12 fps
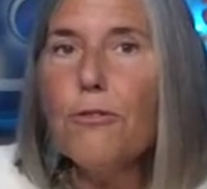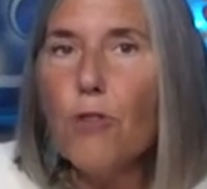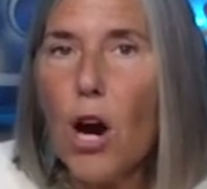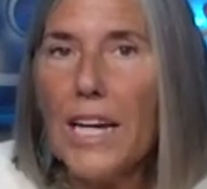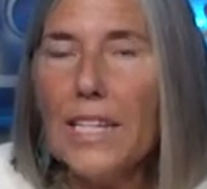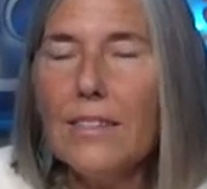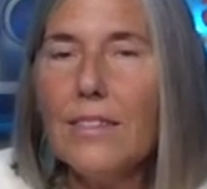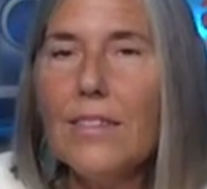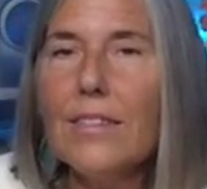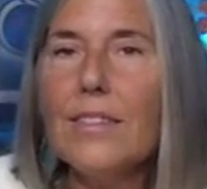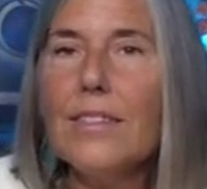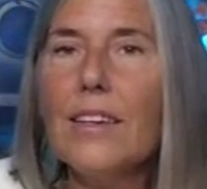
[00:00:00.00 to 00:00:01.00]

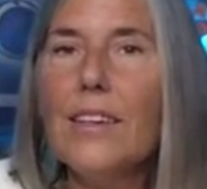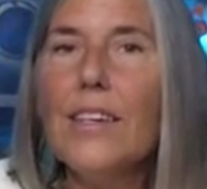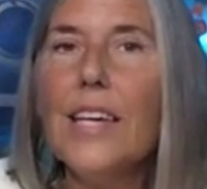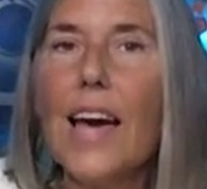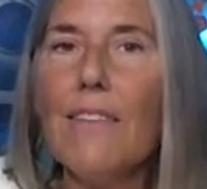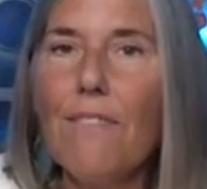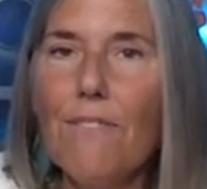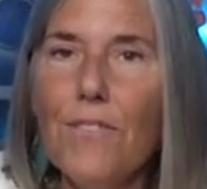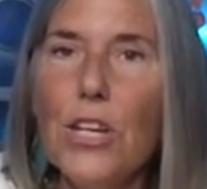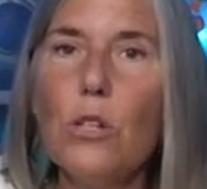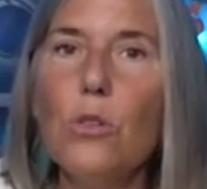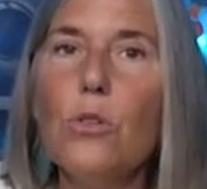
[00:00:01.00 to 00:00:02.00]
frightened, yet
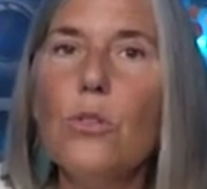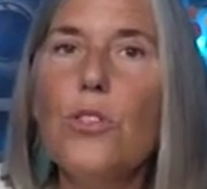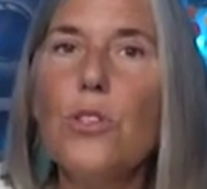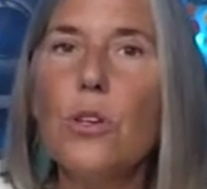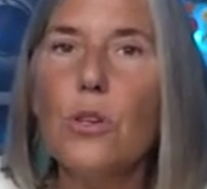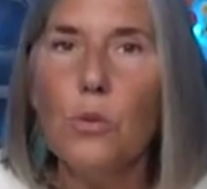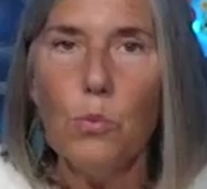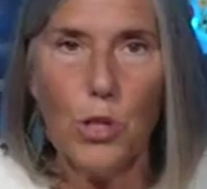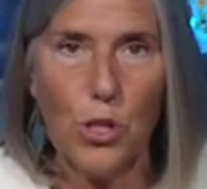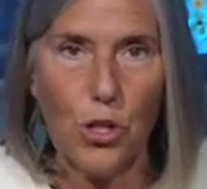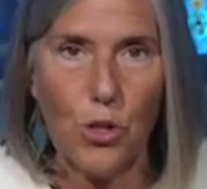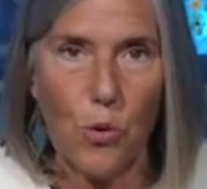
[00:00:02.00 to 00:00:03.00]
filled
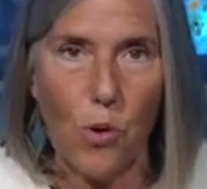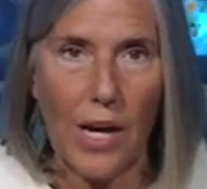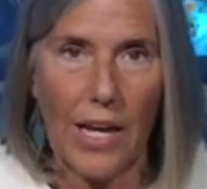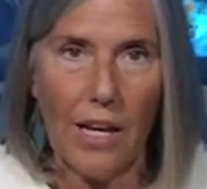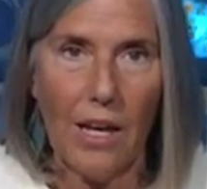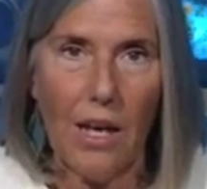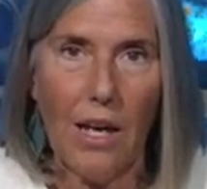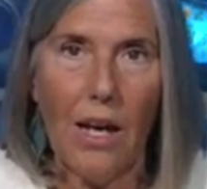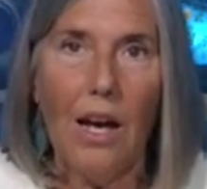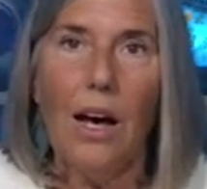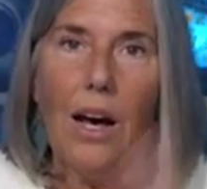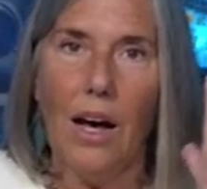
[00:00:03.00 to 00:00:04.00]
with joy.
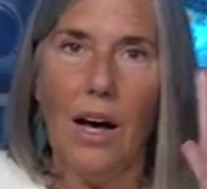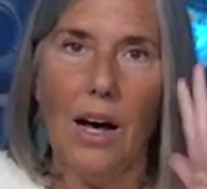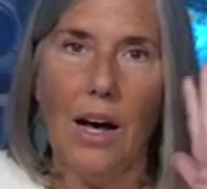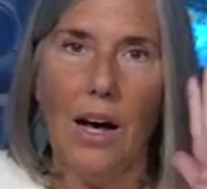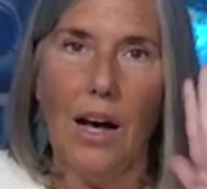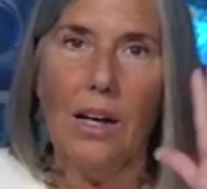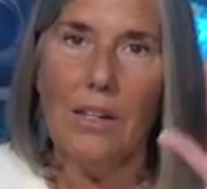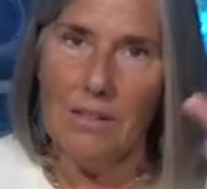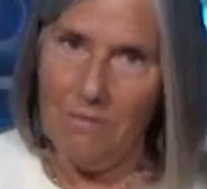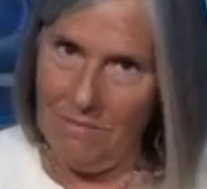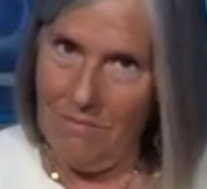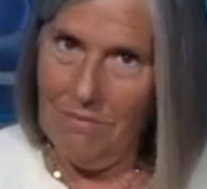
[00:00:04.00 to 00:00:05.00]

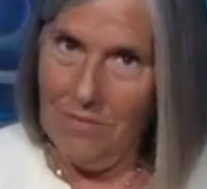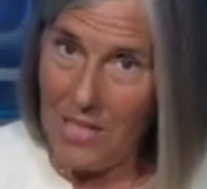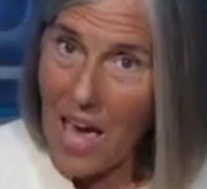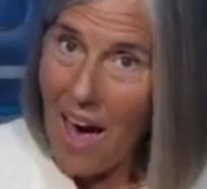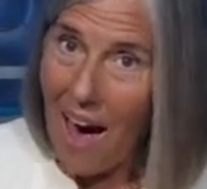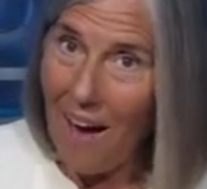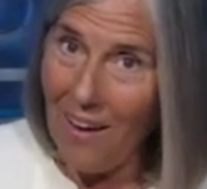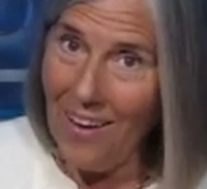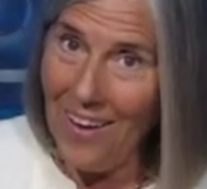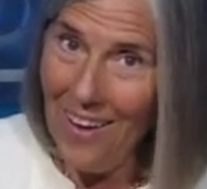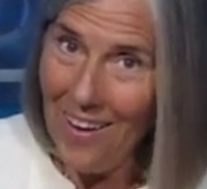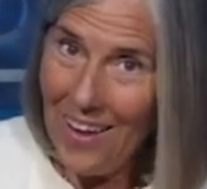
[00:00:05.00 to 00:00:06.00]
Yeah.
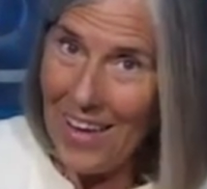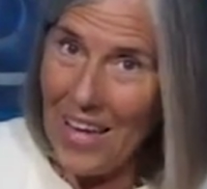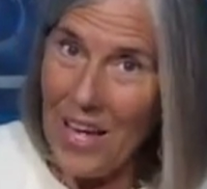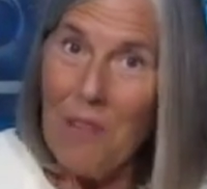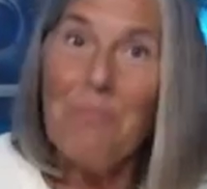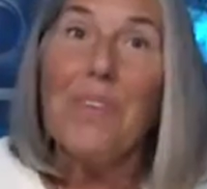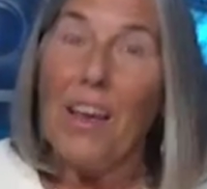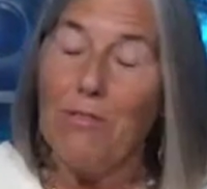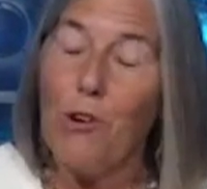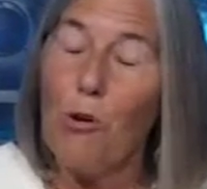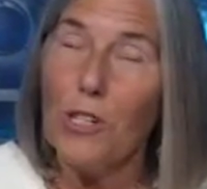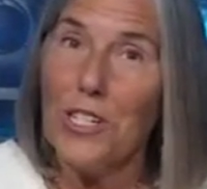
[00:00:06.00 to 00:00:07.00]

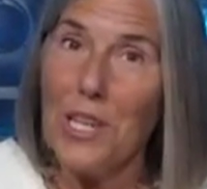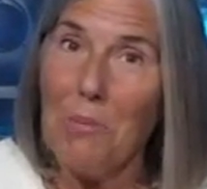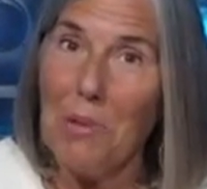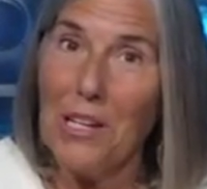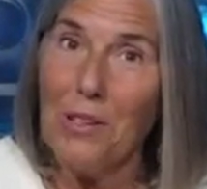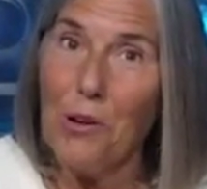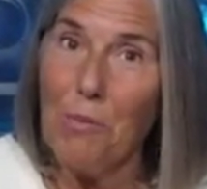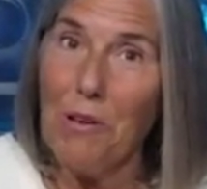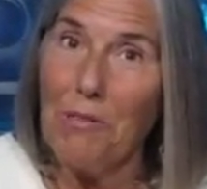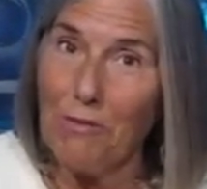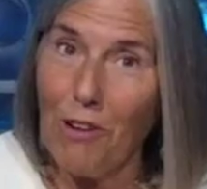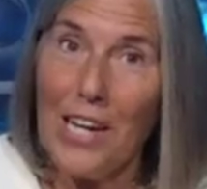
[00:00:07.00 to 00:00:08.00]
Of course, they'd be a little
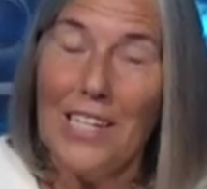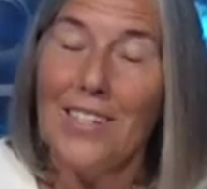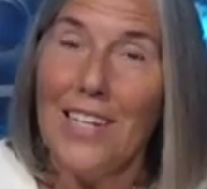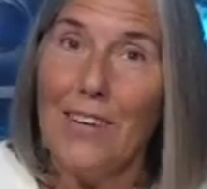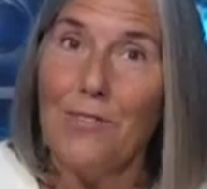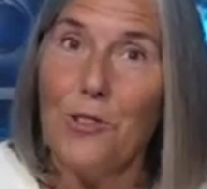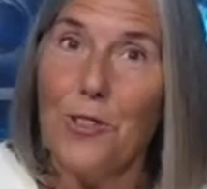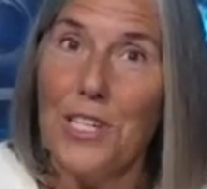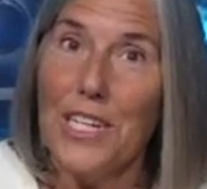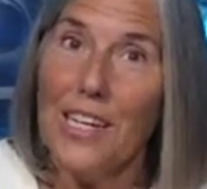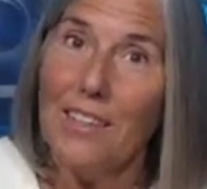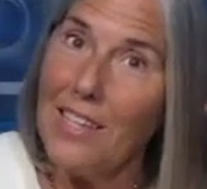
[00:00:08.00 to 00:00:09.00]
bit frightened after
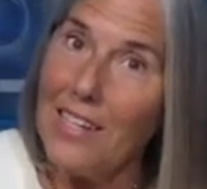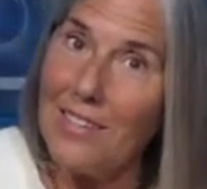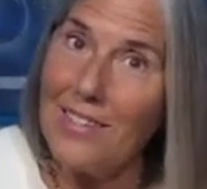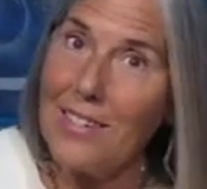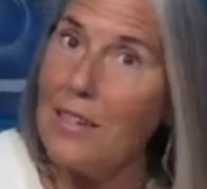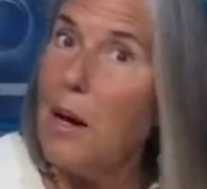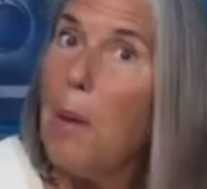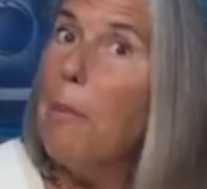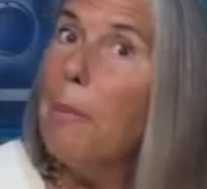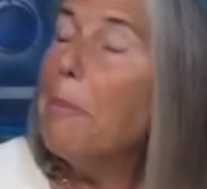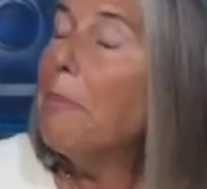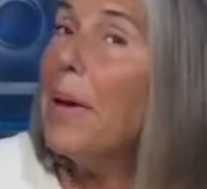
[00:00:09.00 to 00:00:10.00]
seeing this
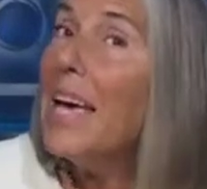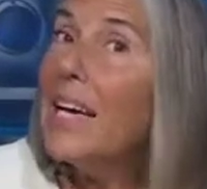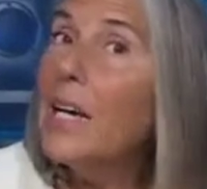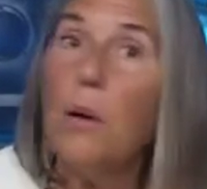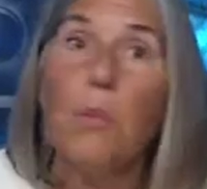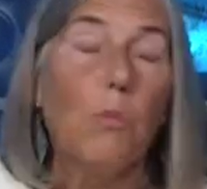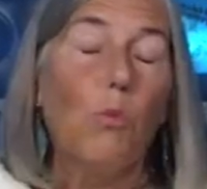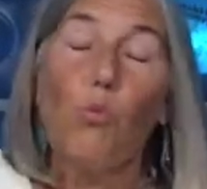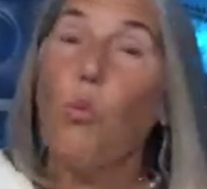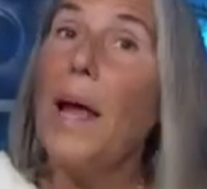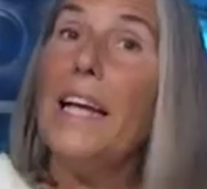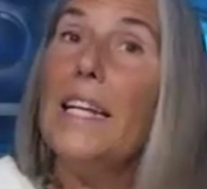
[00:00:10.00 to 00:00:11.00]
big,
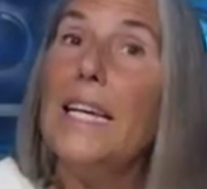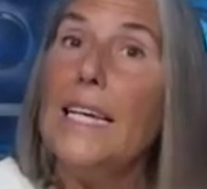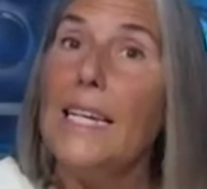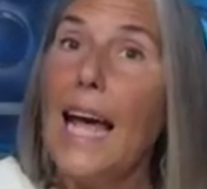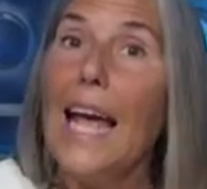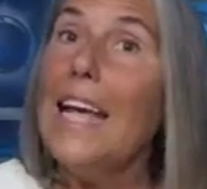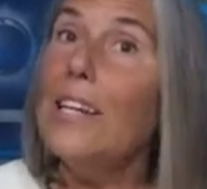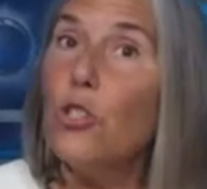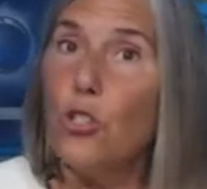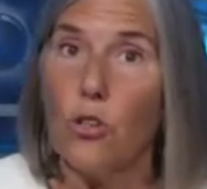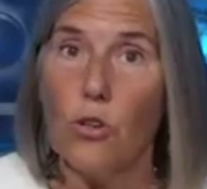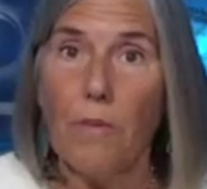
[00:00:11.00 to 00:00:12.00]
radiant
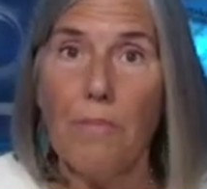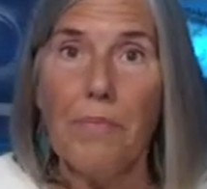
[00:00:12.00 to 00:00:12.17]
angel.